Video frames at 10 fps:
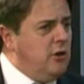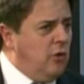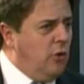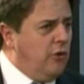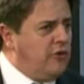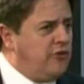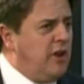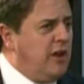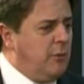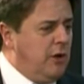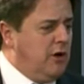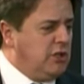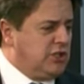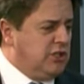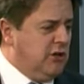or they're saying we
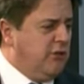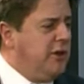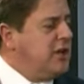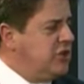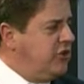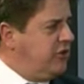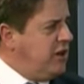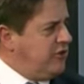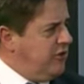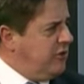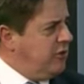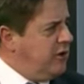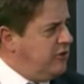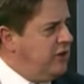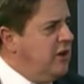urge the nation states to do
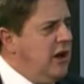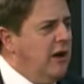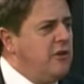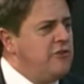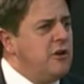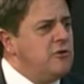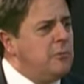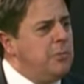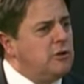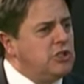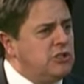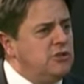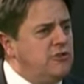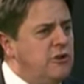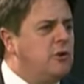this, and there's no compulsion, there's no